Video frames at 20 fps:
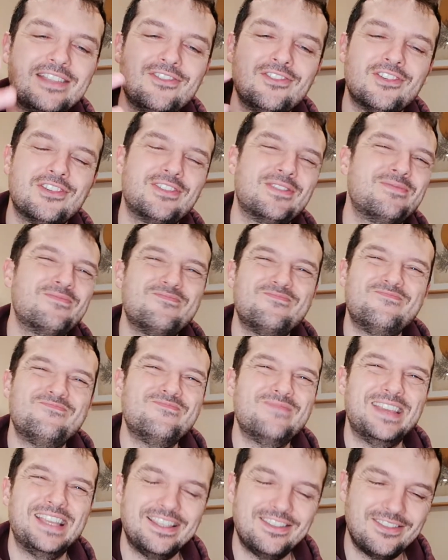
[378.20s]
it just
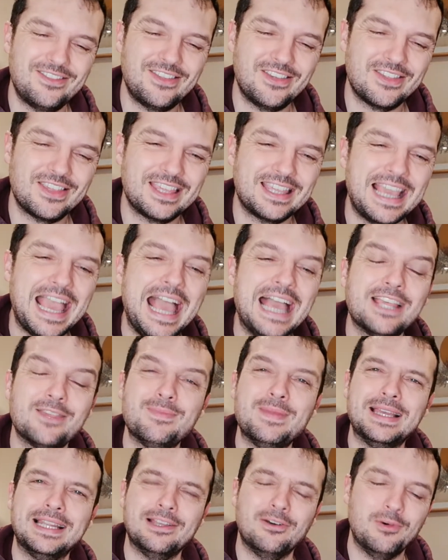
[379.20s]
just
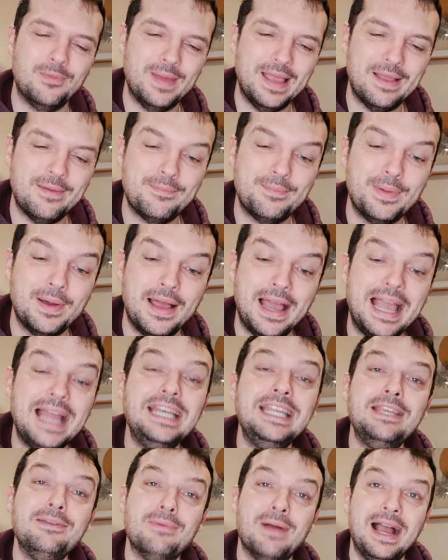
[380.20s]
scares me a little bit. But
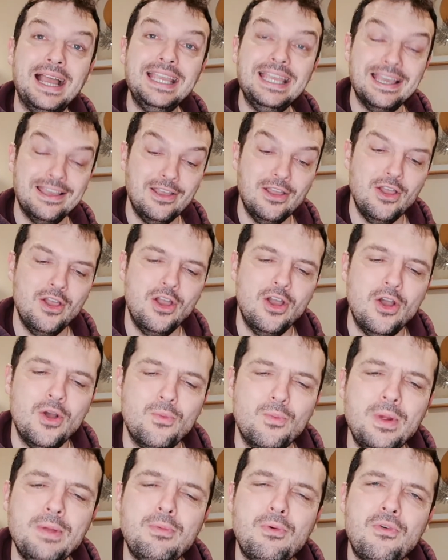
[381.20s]
anyway,
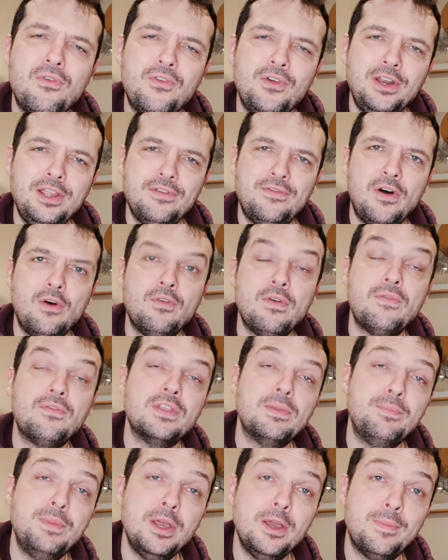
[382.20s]
we will fully evolve it
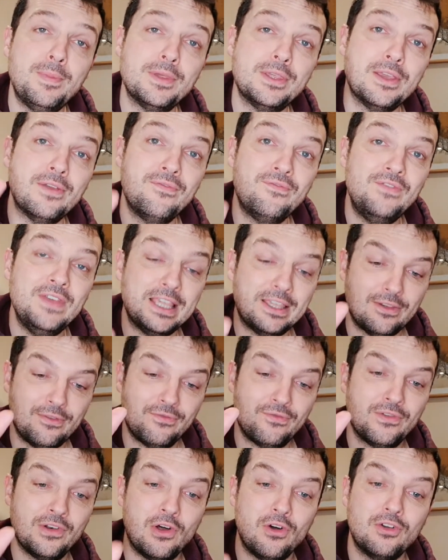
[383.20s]
for the purpose of this
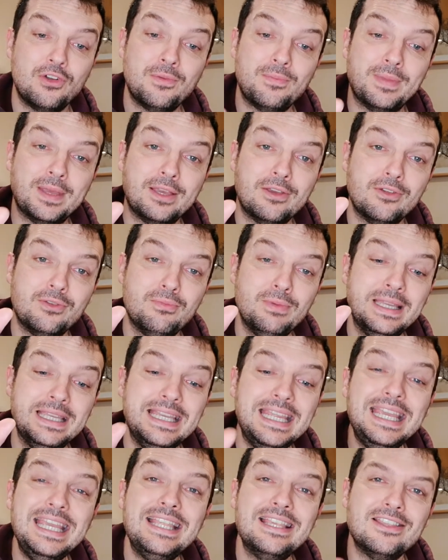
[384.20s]
vlog because we
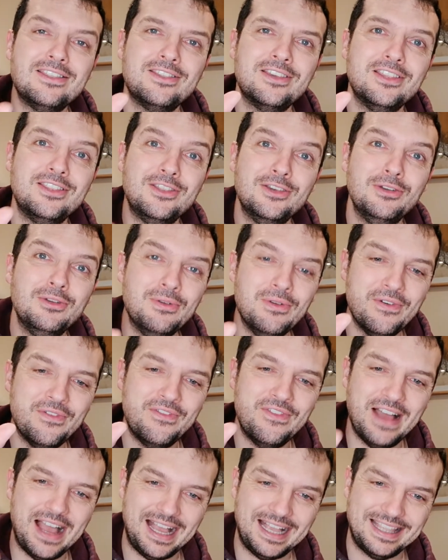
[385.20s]
need to do
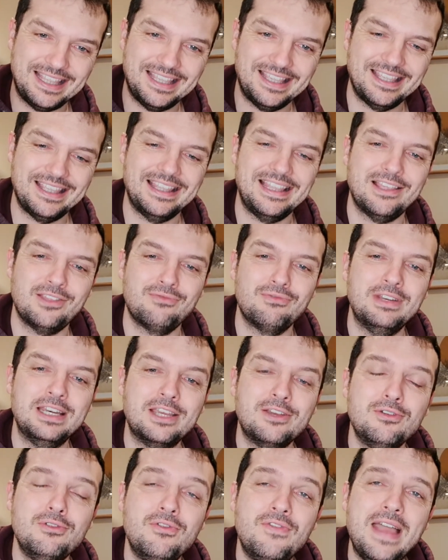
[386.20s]
that. So that's
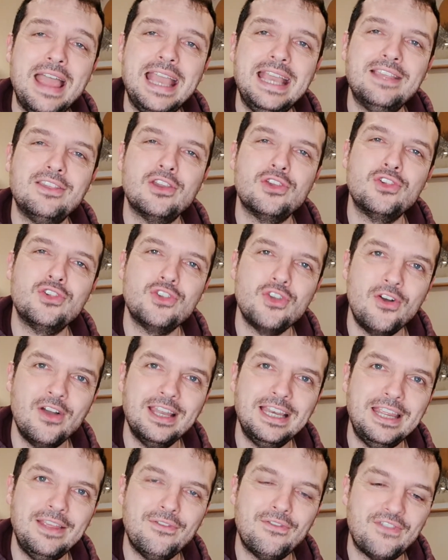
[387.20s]
really cool. There is a
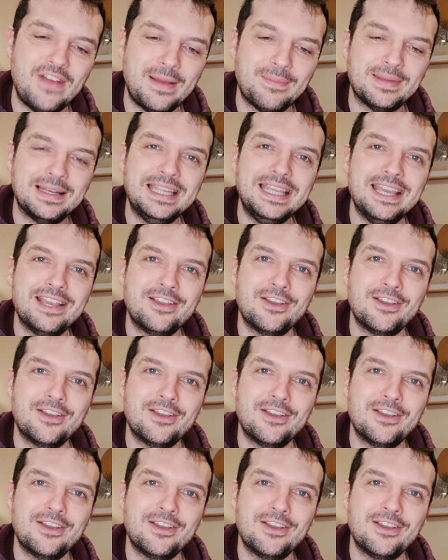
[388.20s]
shiny family